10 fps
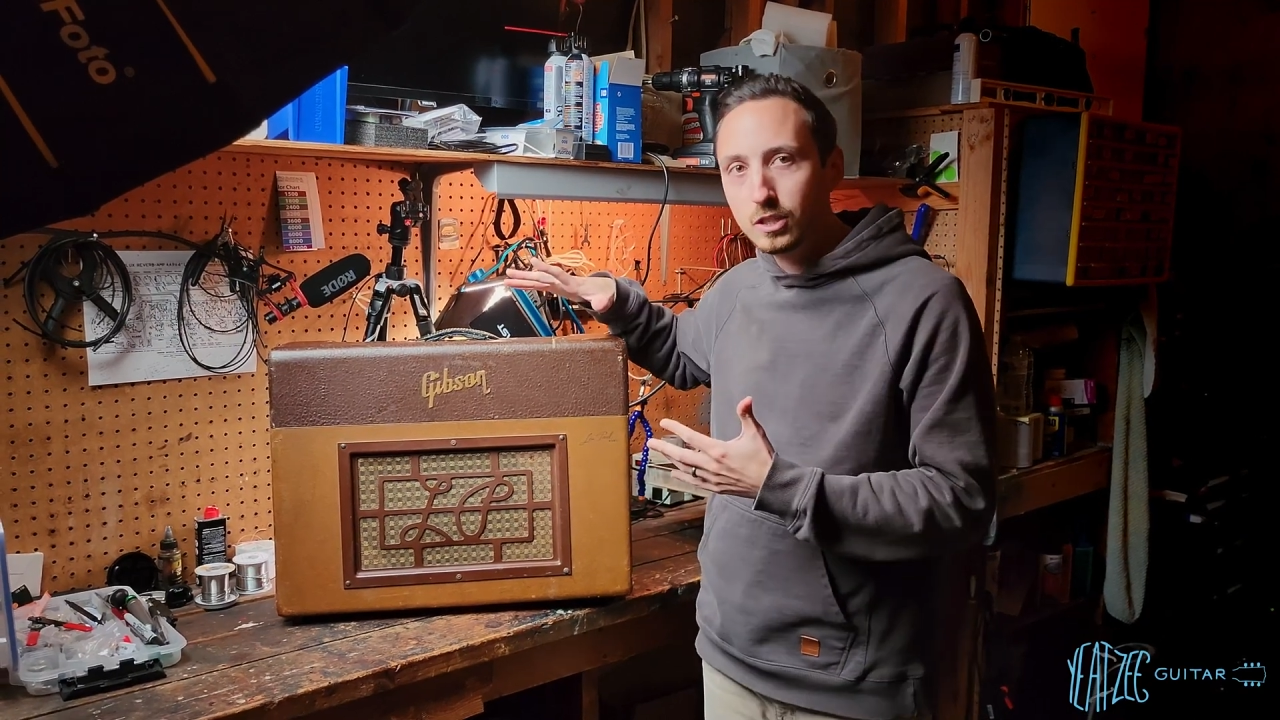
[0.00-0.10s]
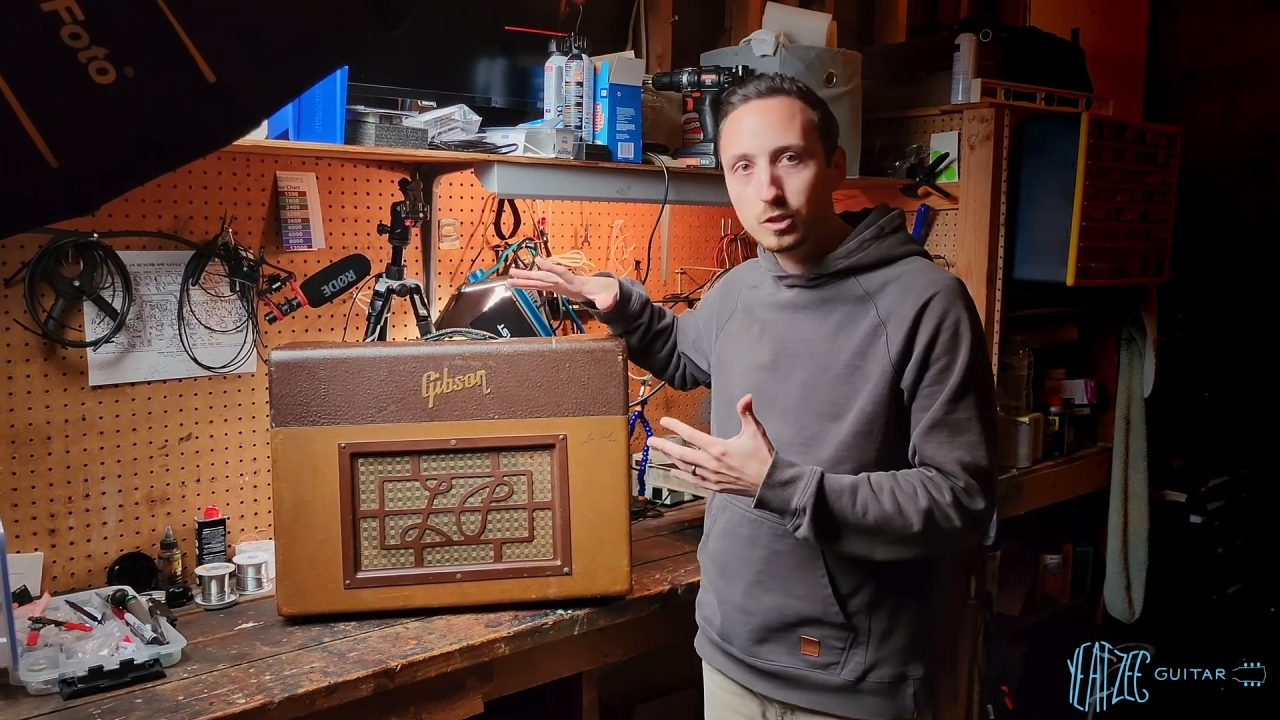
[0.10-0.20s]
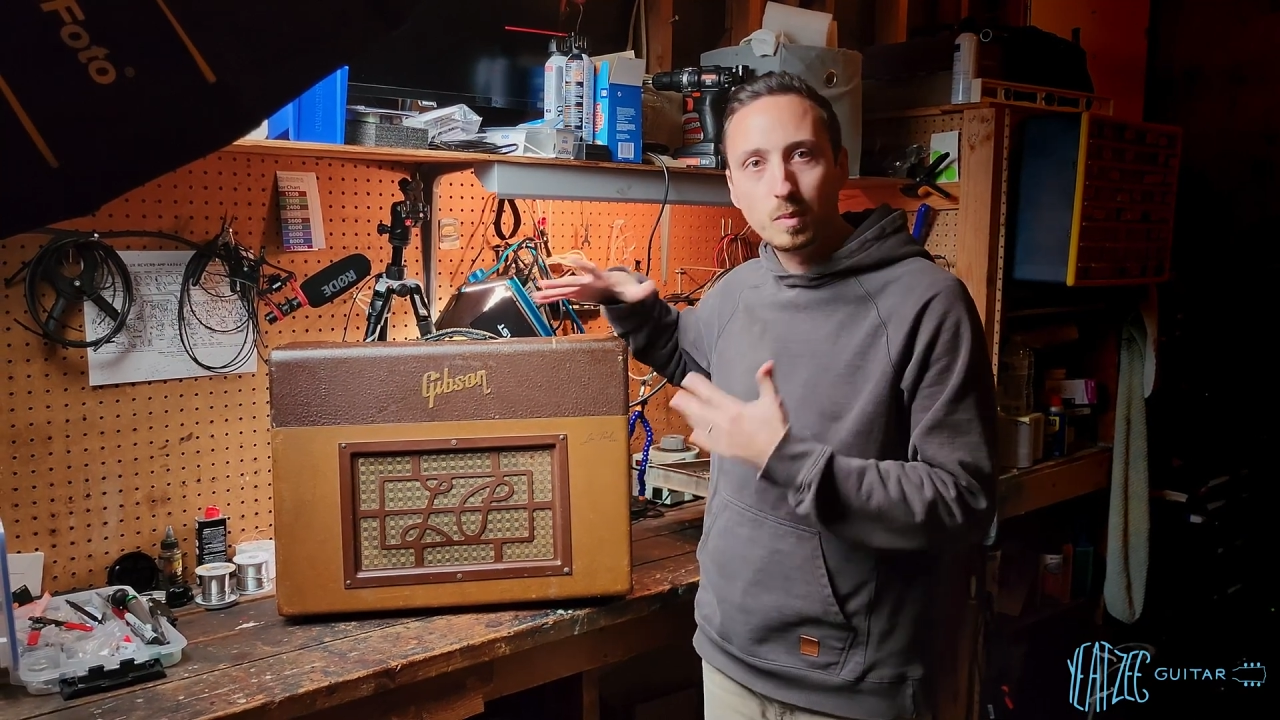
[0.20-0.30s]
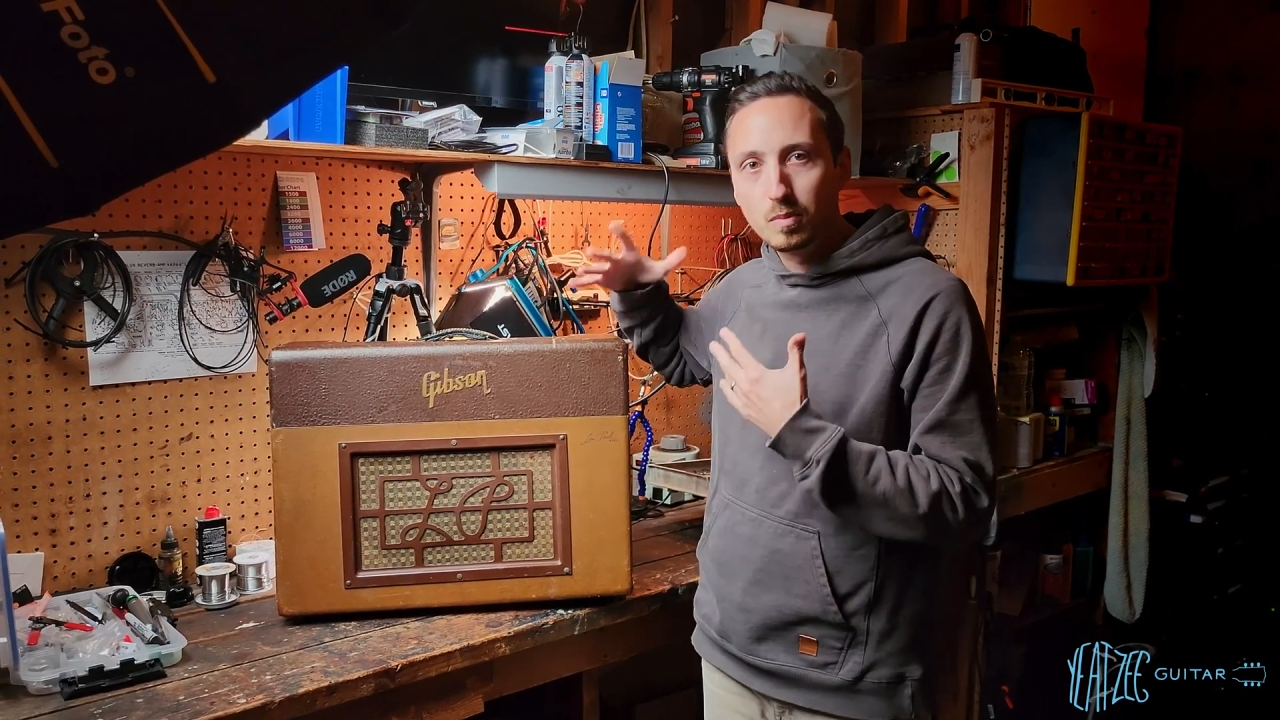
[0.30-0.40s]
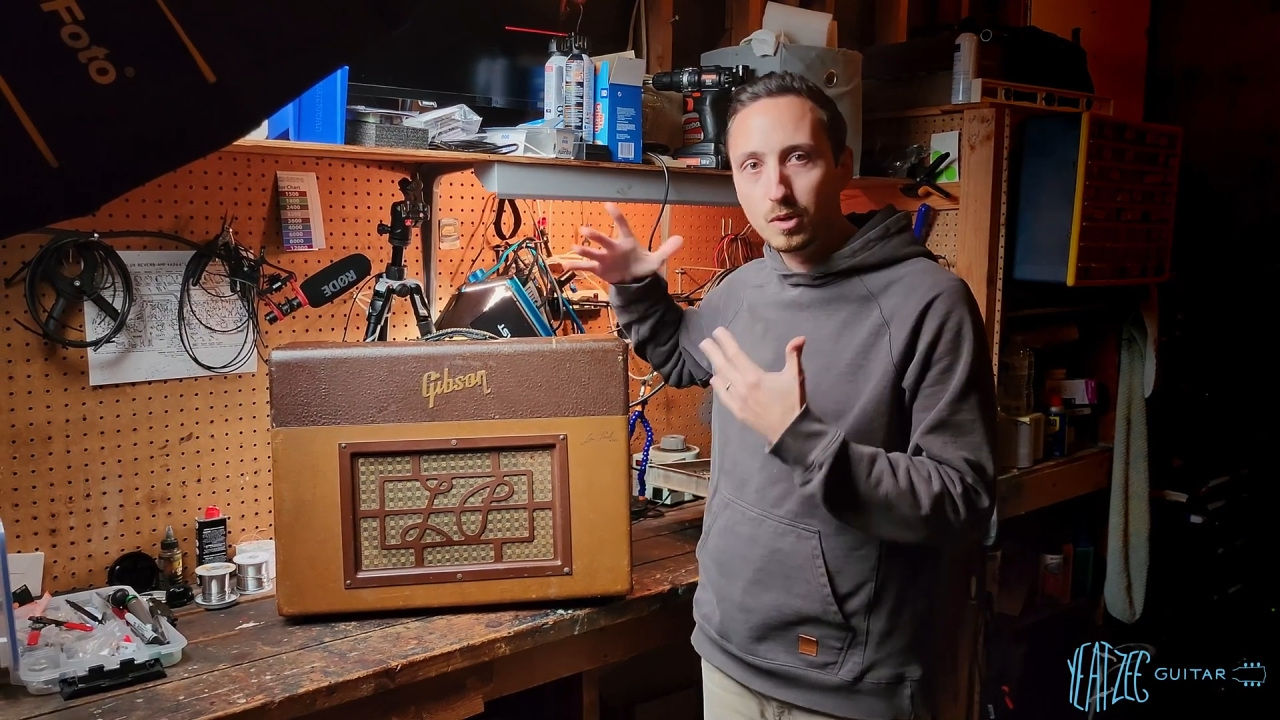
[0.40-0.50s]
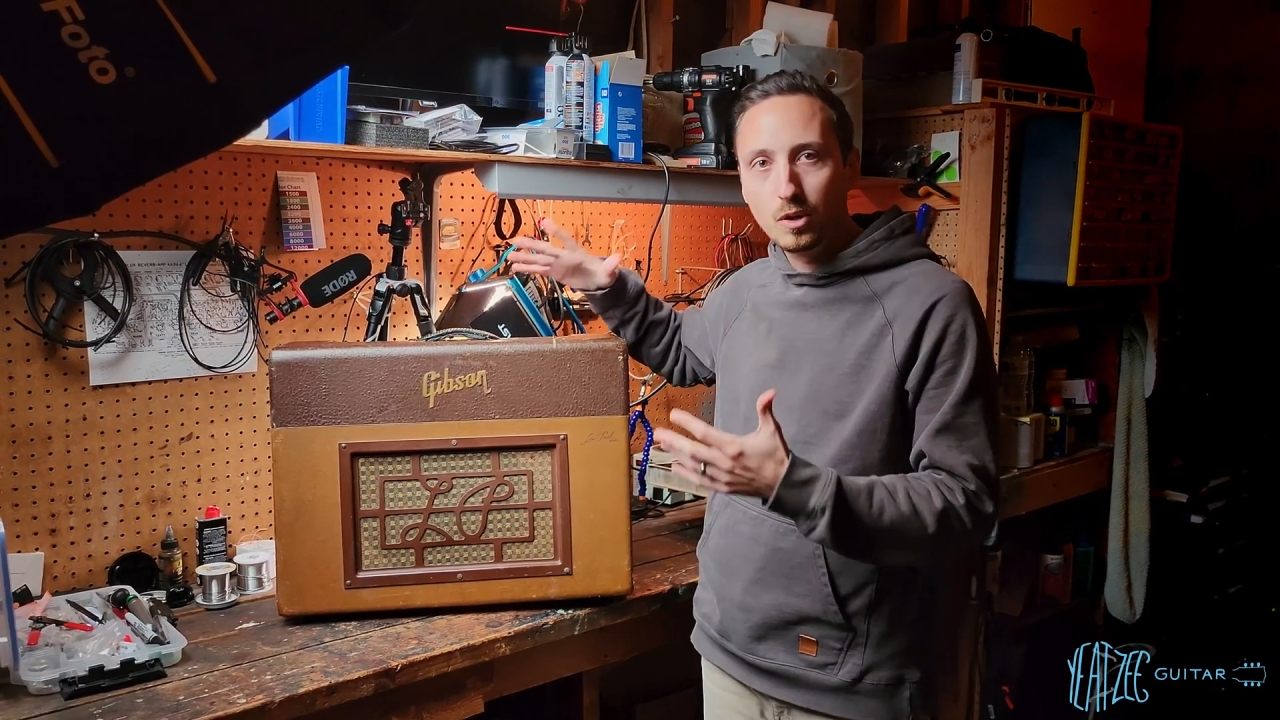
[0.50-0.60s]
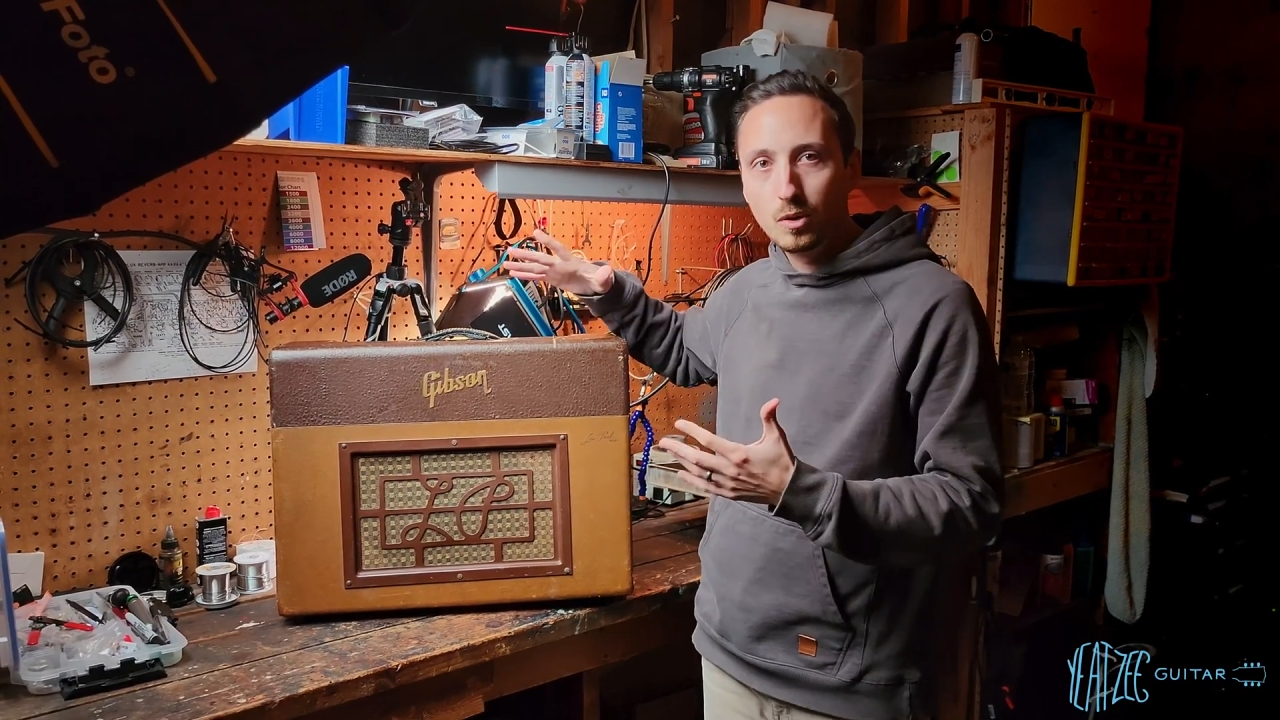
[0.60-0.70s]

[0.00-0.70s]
has been blown